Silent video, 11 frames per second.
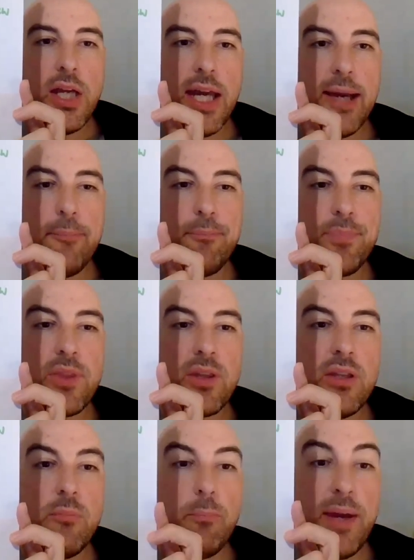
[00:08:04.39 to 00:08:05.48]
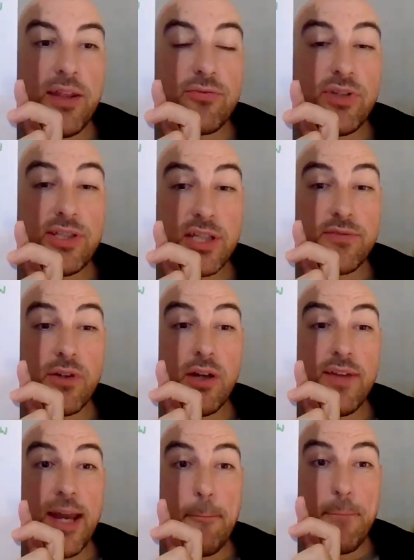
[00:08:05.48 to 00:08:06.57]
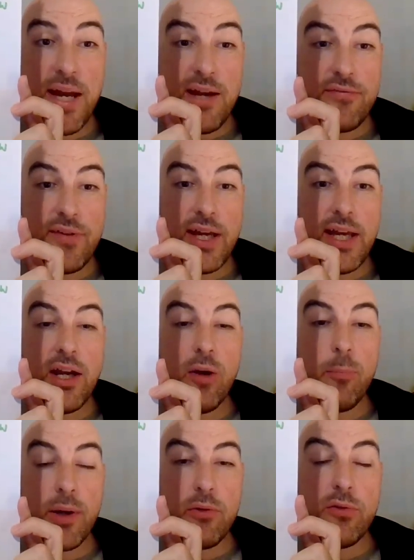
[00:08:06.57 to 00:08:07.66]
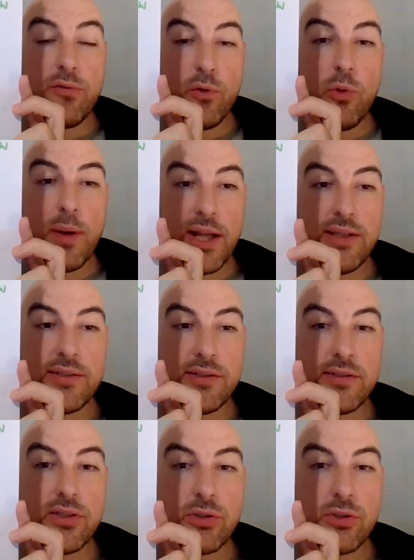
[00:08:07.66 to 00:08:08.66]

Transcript: Bet365 and Betfair are both four places,